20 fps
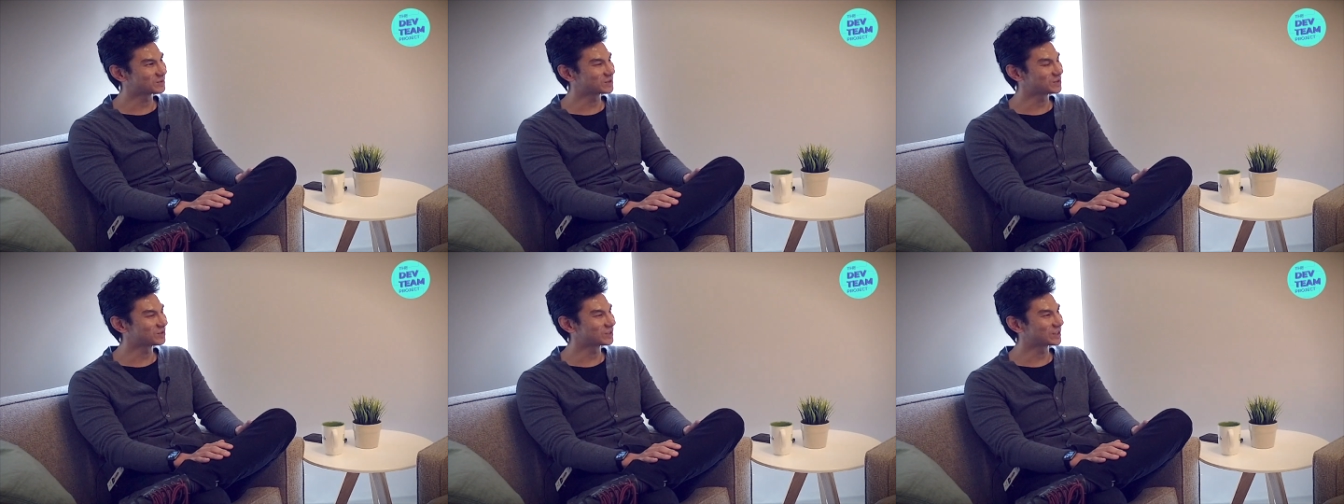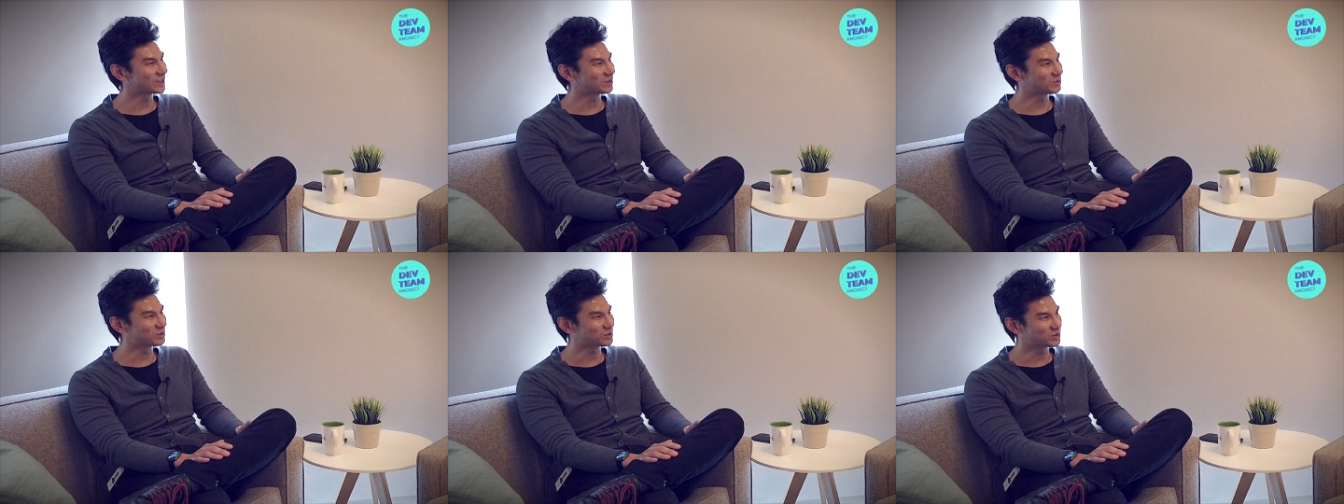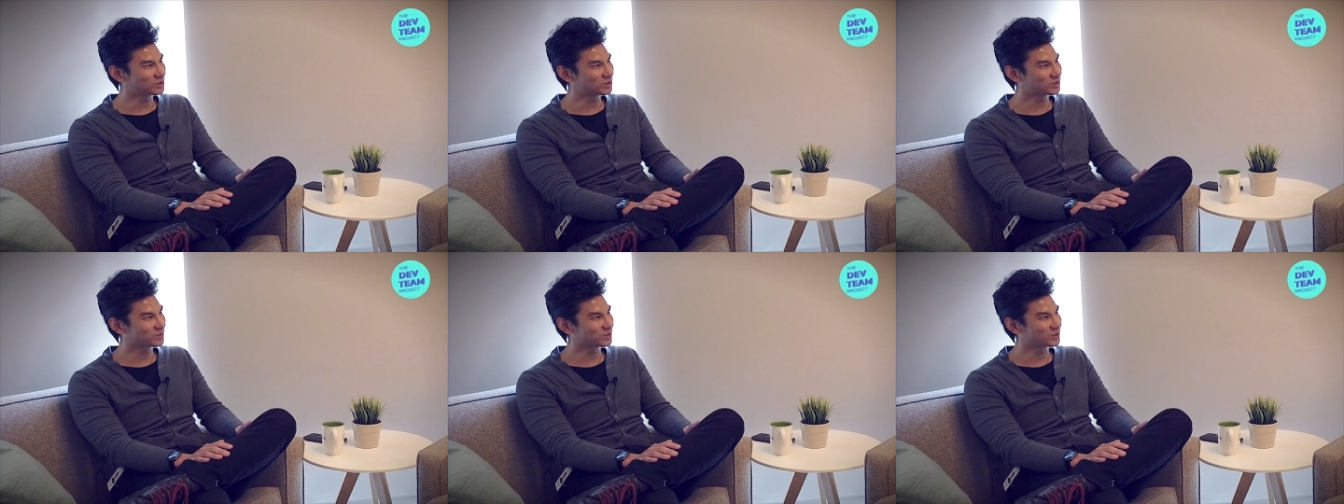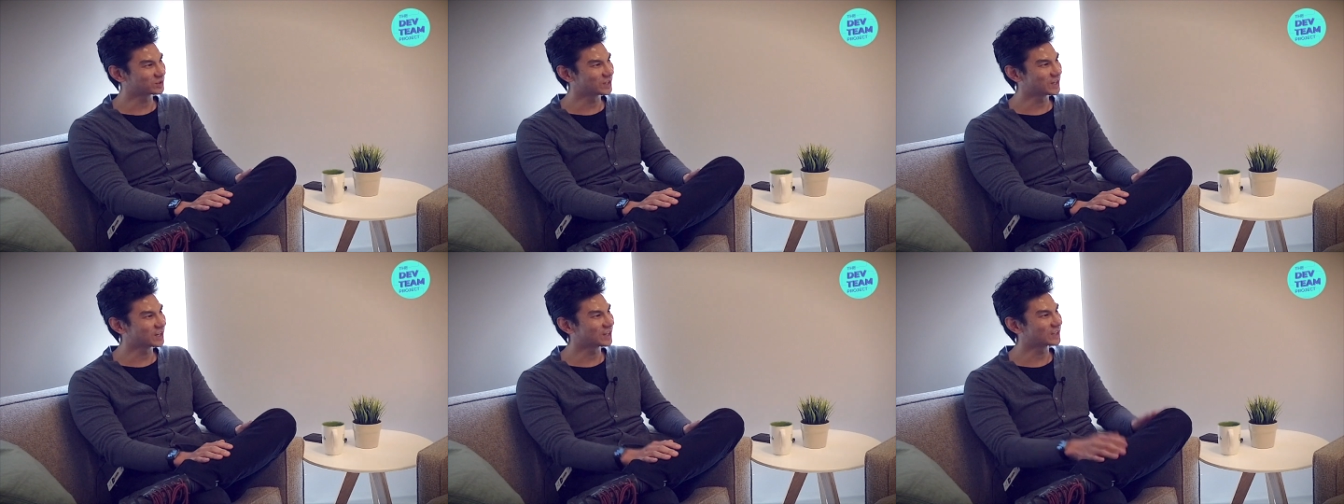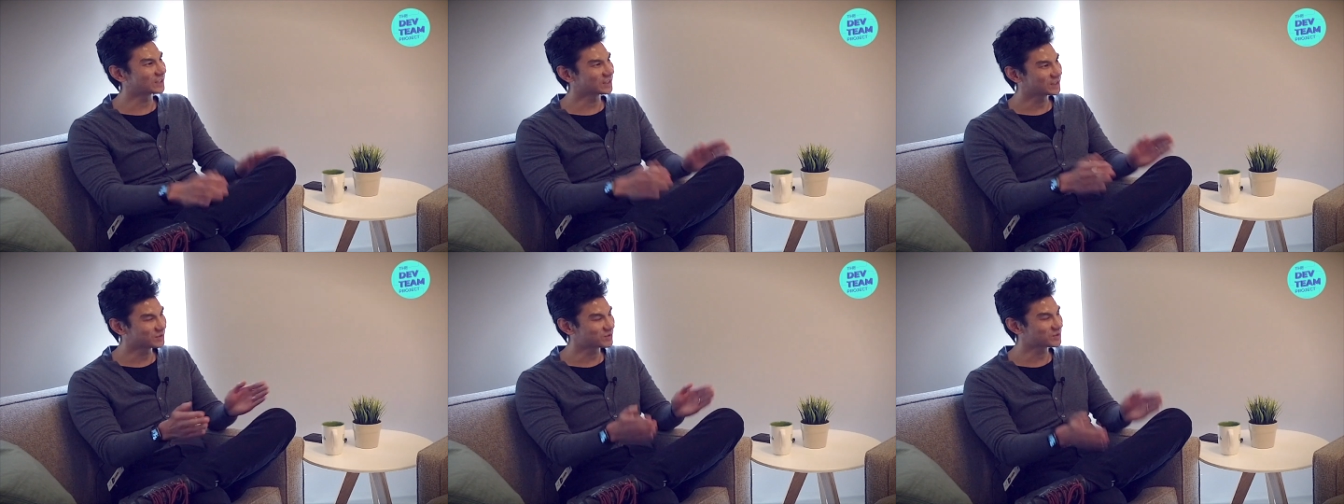Do you think it was useful or
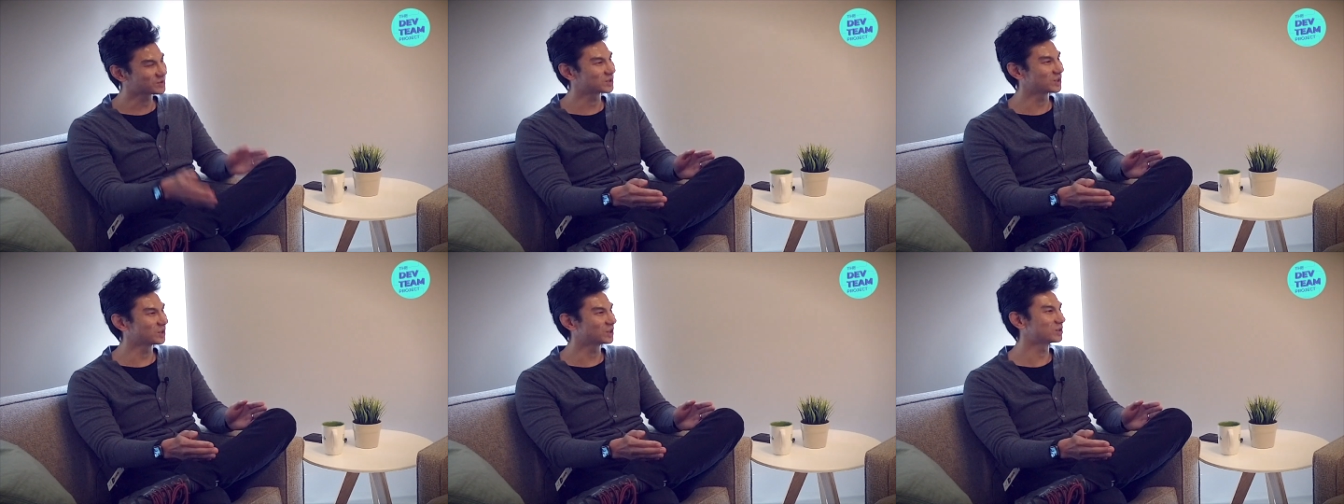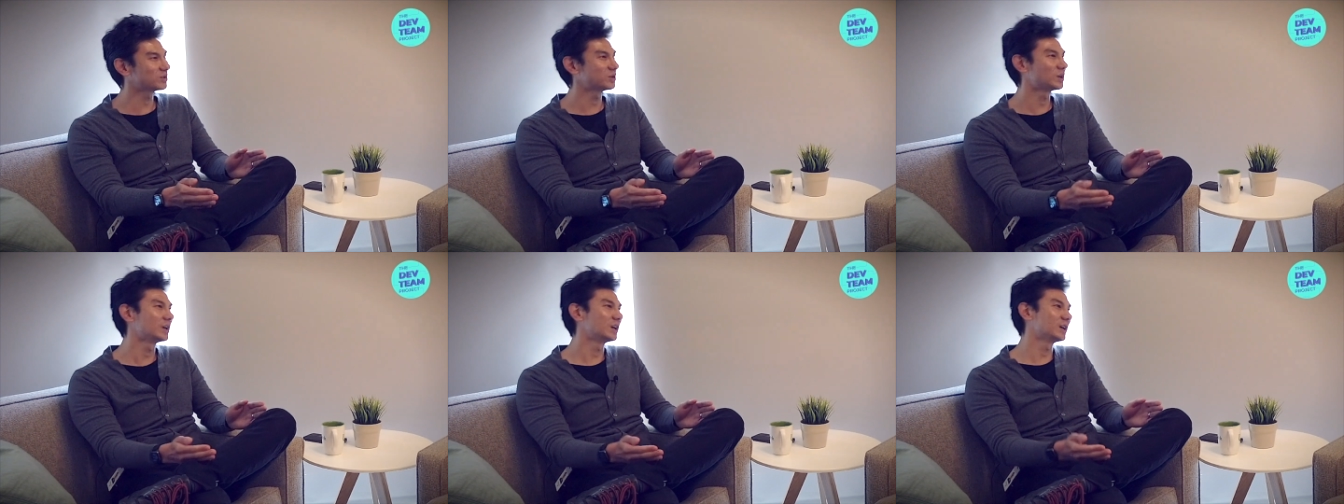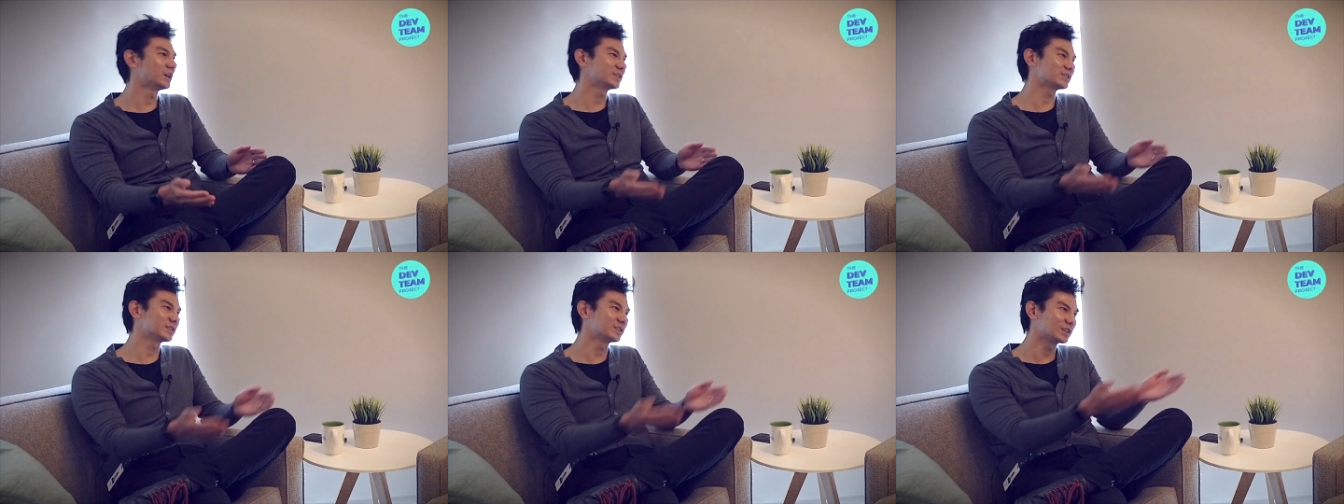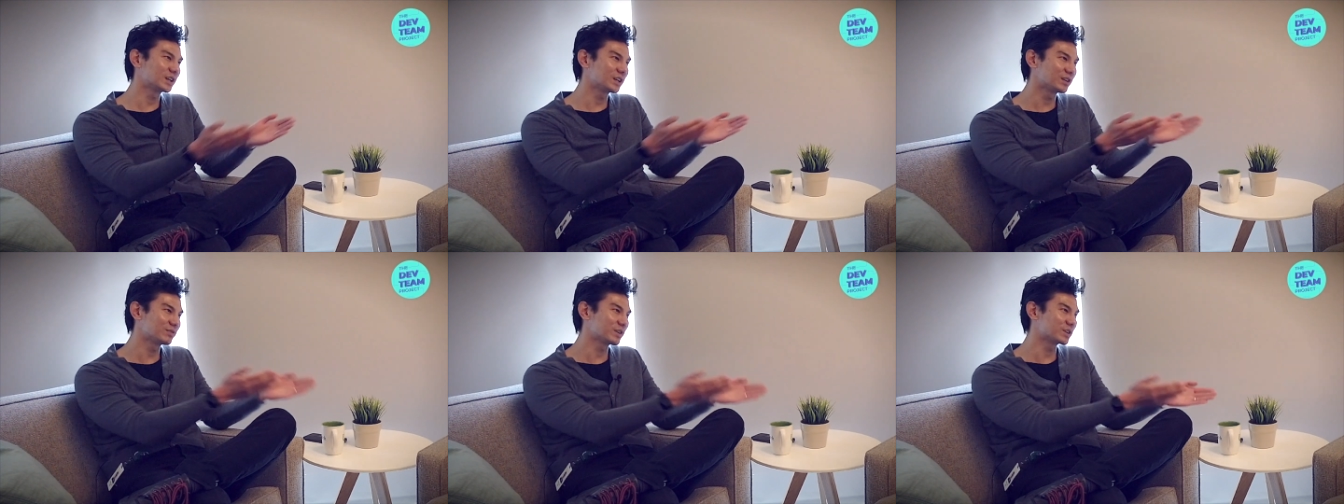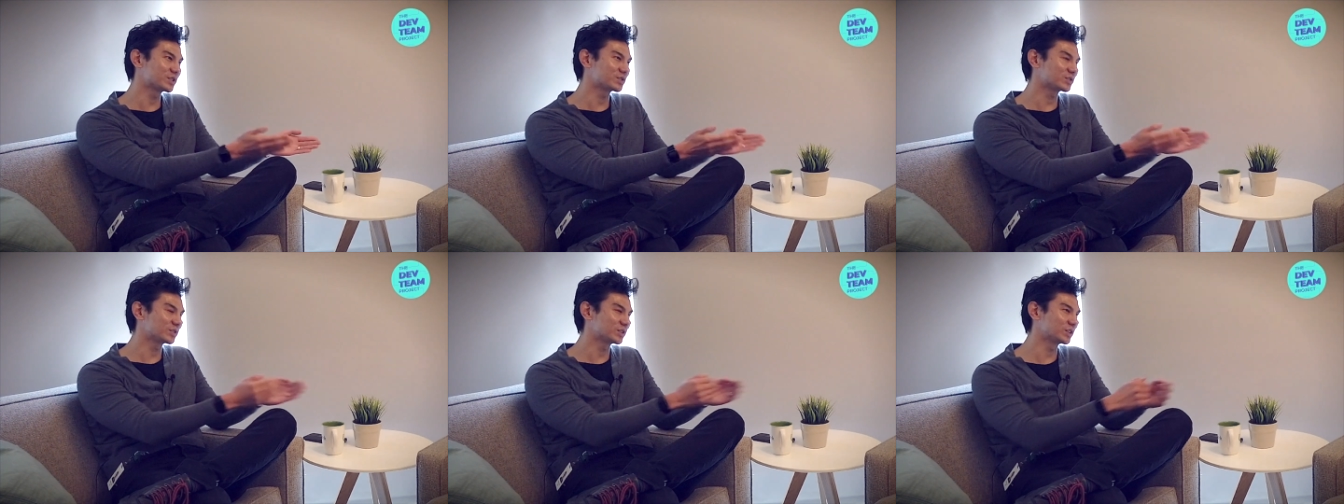not? If so, then they
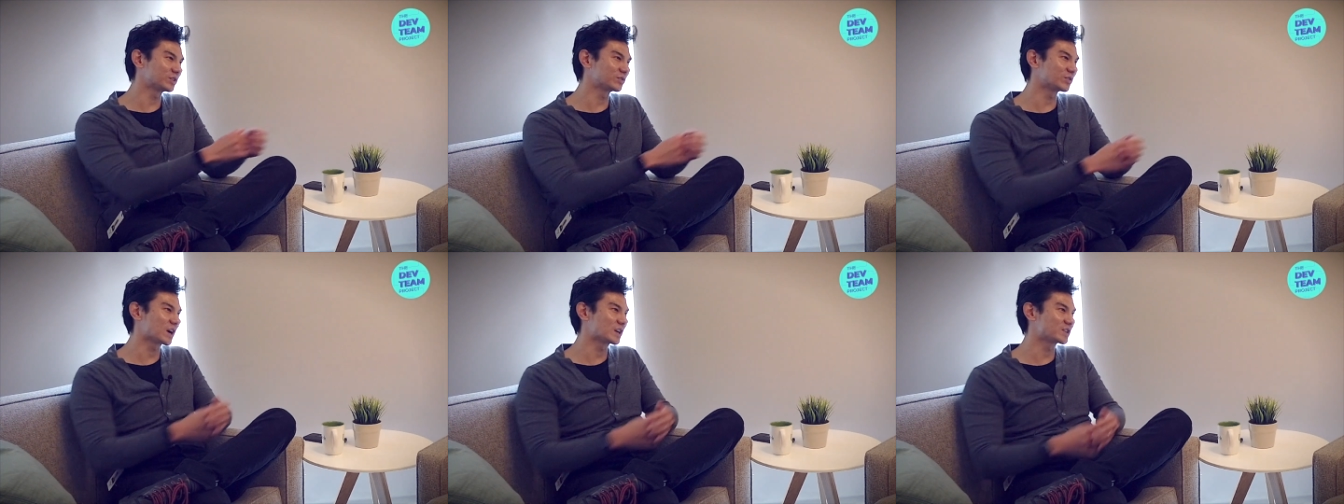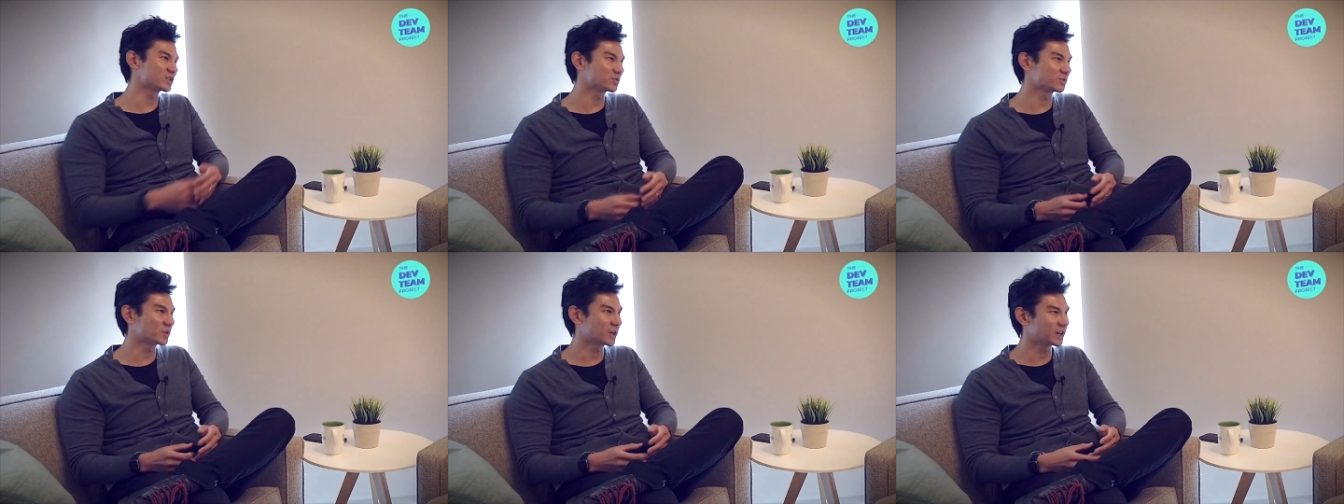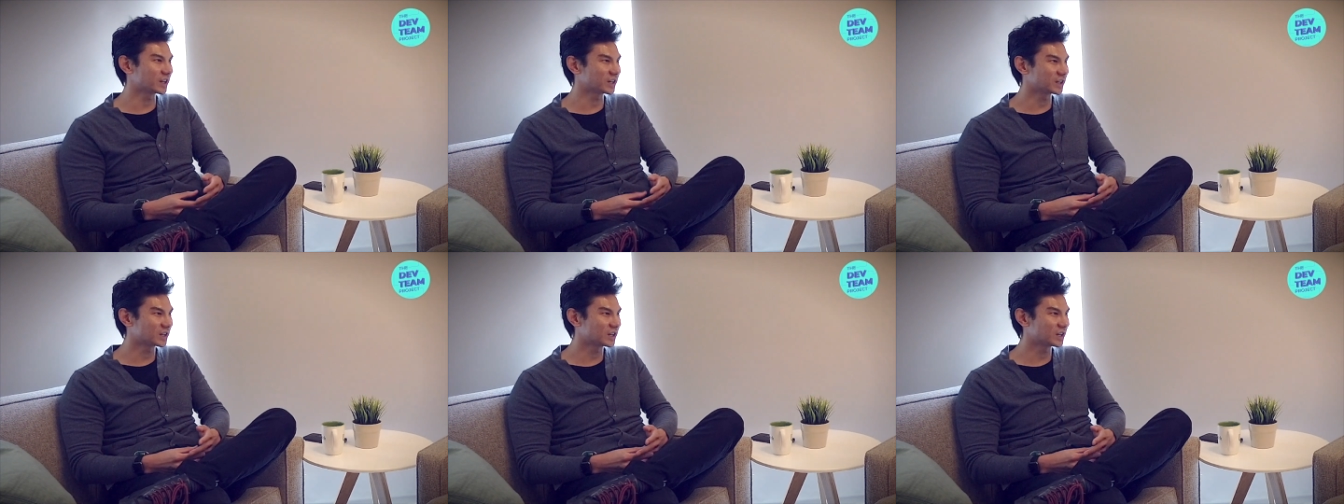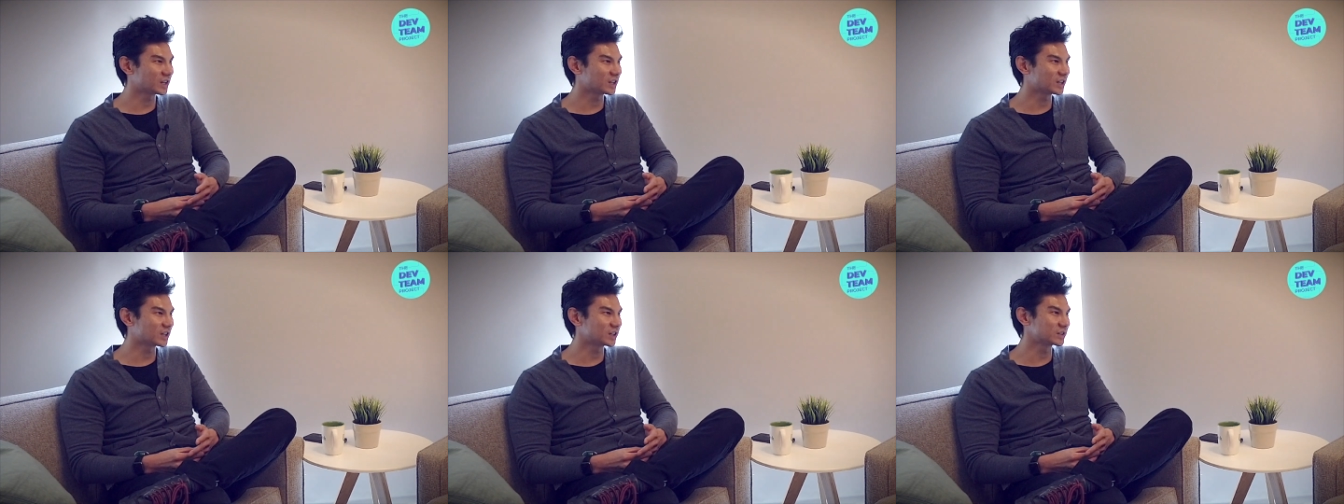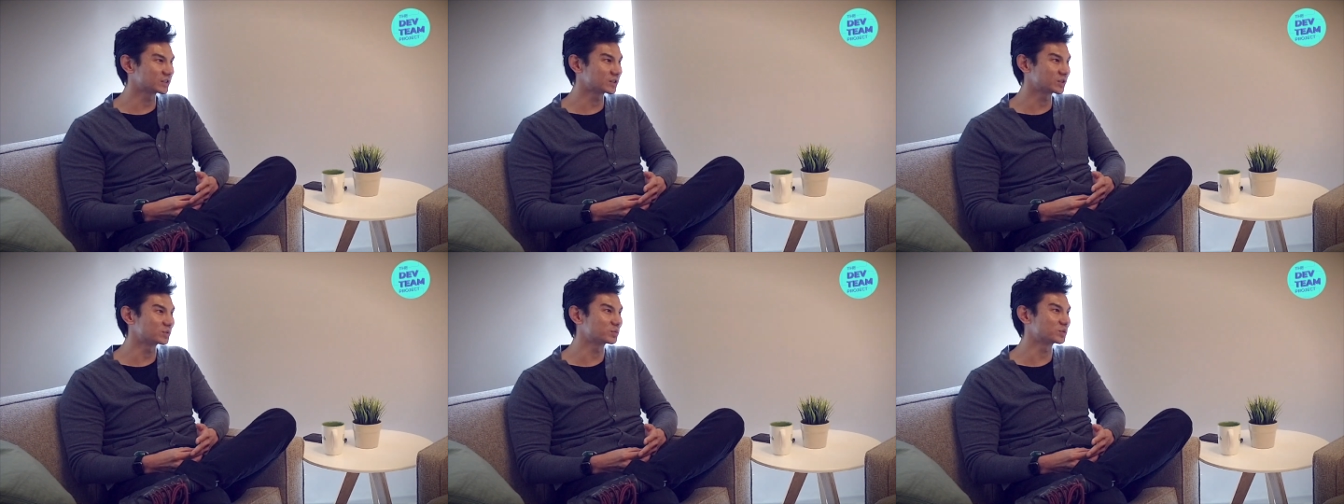eventually graduate
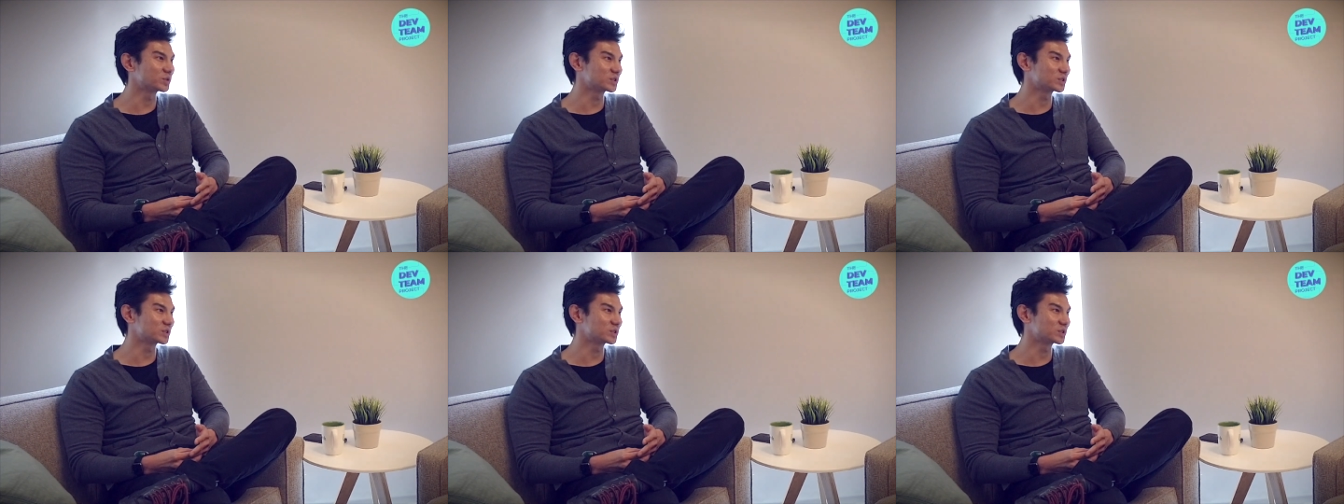to the